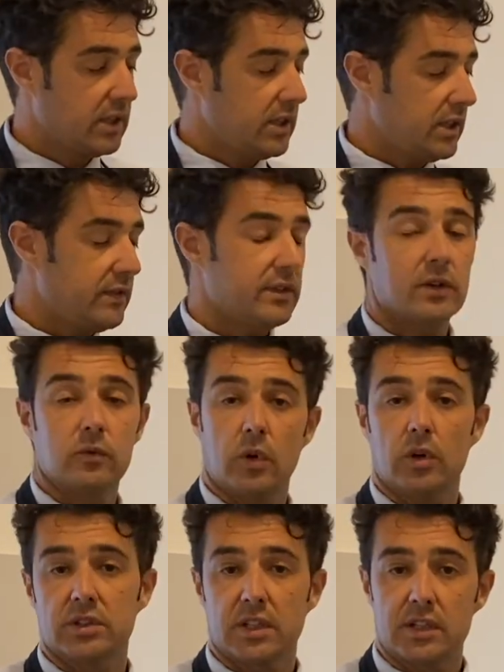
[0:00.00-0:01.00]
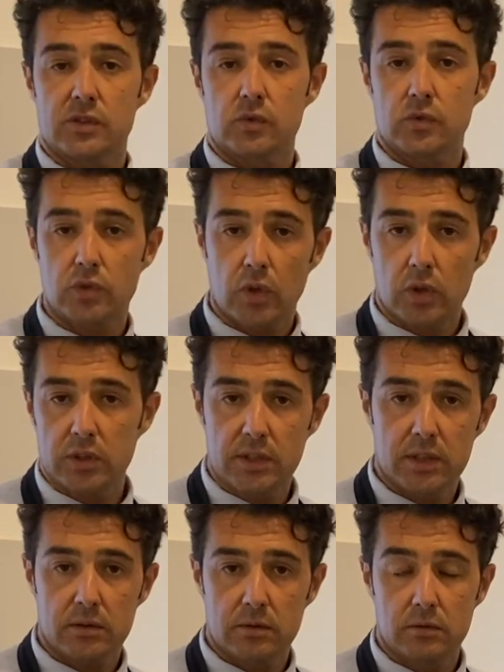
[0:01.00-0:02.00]
If the water is too
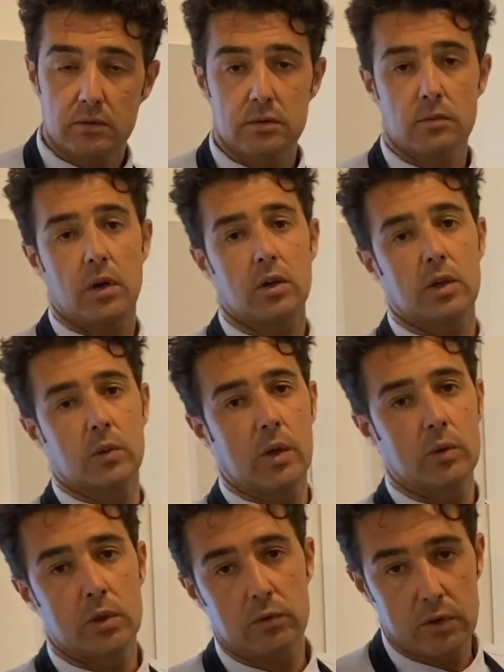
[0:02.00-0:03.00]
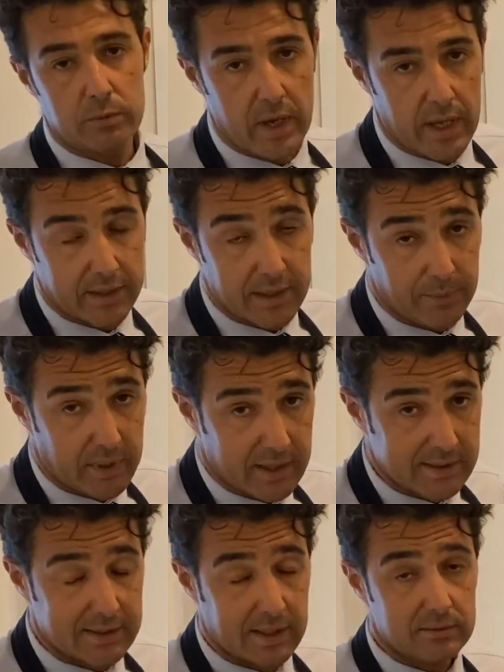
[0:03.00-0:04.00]
salty, tomorrow when we will make the
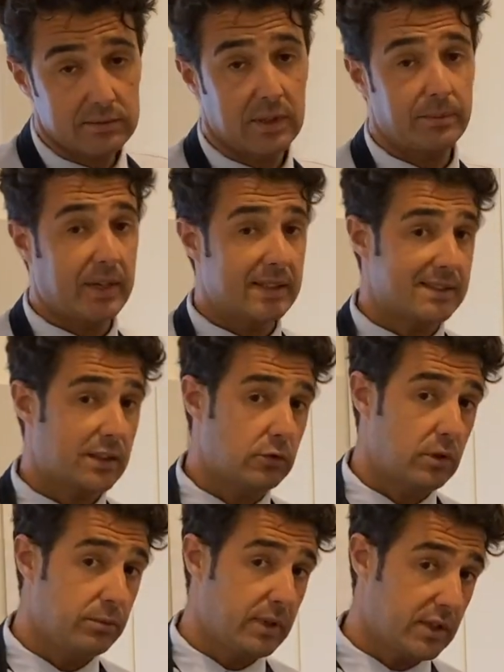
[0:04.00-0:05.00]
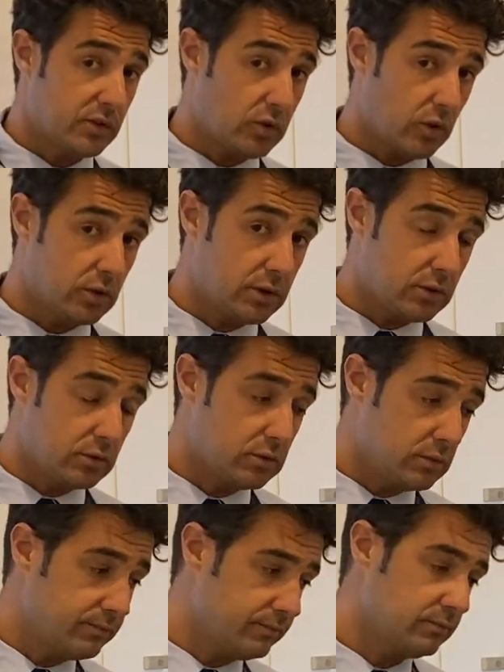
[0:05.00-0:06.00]
pasta will be salty
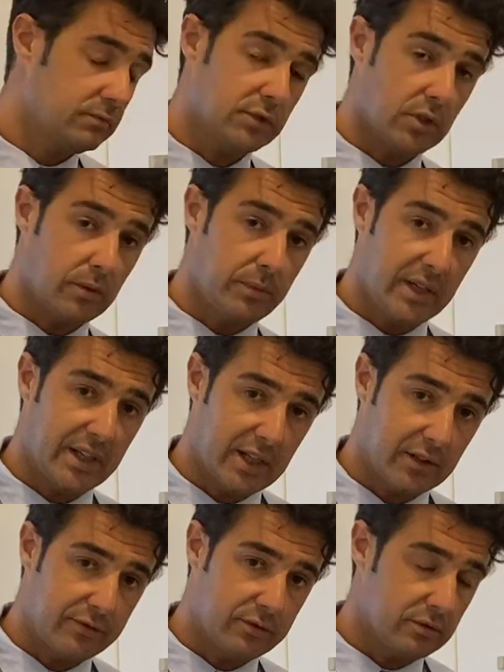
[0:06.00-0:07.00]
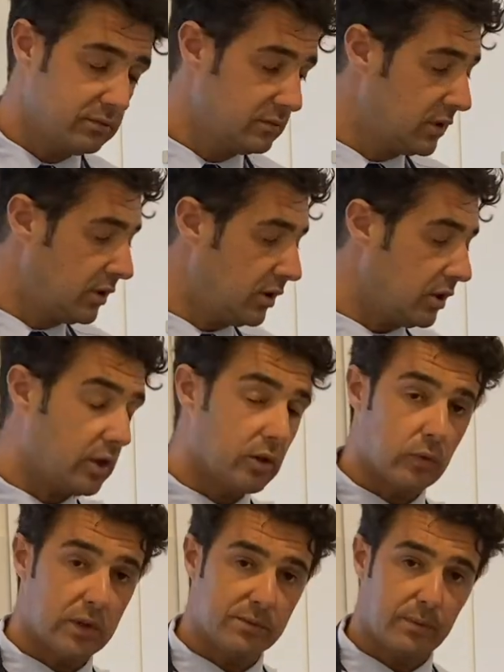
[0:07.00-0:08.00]
too. So be careful,
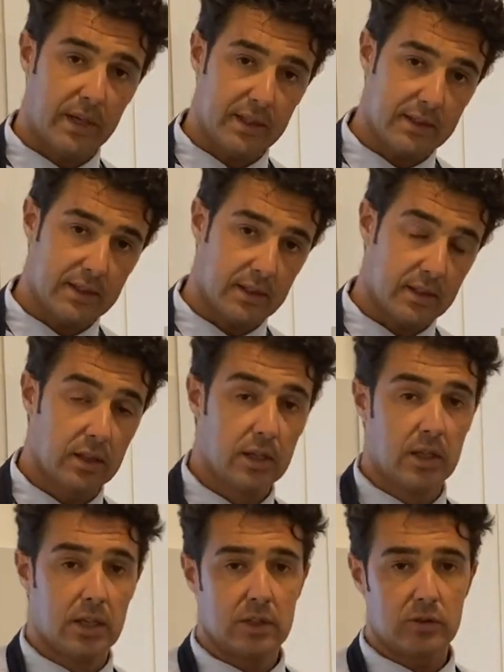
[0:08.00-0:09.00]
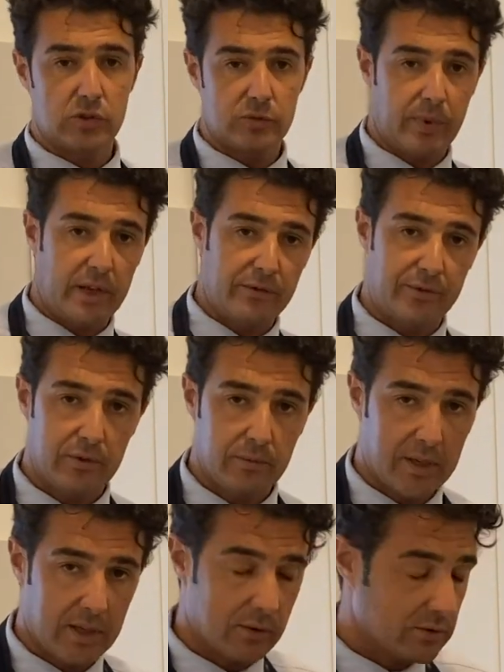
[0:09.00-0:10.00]
always better to spend few
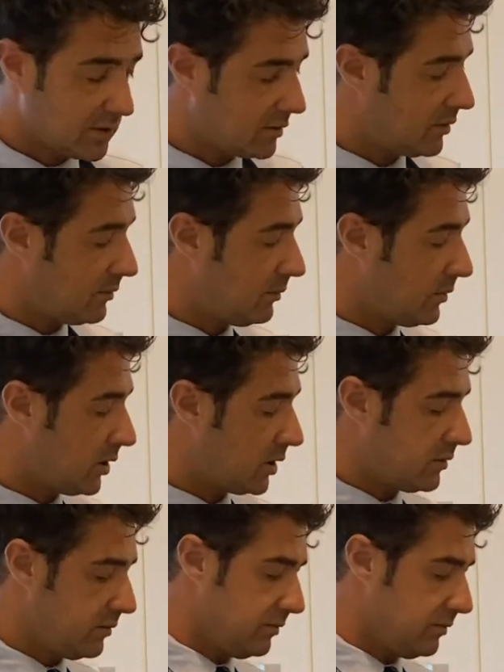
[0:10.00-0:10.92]
minutes more